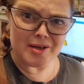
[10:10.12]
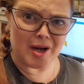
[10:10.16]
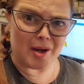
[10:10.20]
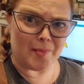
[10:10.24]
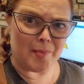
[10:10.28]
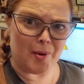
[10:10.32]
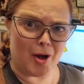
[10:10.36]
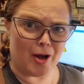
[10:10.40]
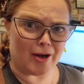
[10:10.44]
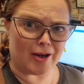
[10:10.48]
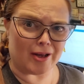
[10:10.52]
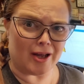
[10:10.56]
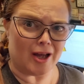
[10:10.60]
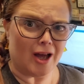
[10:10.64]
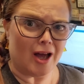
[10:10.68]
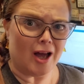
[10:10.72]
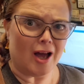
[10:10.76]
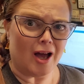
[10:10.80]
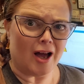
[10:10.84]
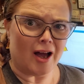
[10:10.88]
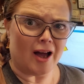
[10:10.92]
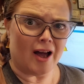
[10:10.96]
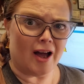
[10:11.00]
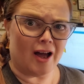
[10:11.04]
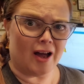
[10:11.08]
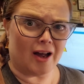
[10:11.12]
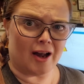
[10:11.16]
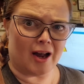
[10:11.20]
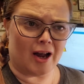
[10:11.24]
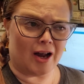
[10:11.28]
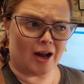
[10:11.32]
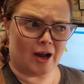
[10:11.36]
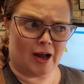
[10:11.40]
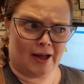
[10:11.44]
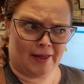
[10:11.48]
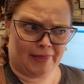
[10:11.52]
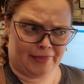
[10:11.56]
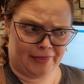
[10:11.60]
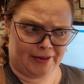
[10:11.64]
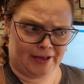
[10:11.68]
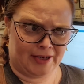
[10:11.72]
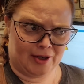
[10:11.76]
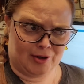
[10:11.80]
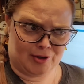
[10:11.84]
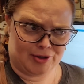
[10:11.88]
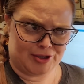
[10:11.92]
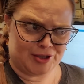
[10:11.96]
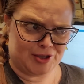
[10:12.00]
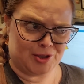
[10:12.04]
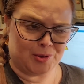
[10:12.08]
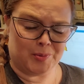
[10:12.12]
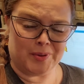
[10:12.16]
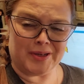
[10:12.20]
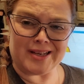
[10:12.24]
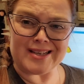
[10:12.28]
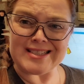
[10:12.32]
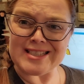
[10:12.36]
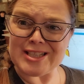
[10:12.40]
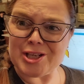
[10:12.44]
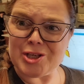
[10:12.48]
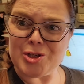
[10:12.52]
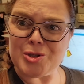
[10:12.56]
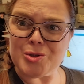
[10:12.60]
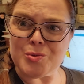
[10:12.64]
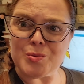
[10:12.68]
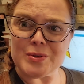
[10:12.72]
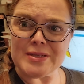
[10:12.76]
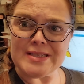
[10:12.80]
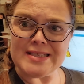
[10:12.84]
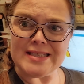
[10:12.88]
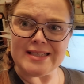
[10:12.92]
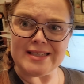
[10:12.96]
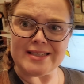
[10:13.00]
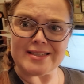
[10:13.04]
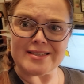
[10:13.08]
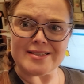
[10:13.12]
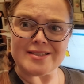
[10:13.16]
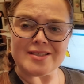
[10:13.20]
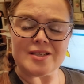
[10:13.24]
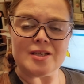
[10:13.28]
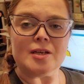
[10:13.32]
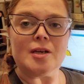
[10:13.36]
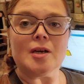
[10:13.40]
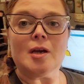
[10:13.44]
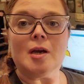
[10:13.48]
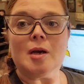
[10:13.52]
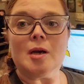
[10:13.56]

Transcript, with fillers: and I bought a, a, a thing or two because I couldn't resist.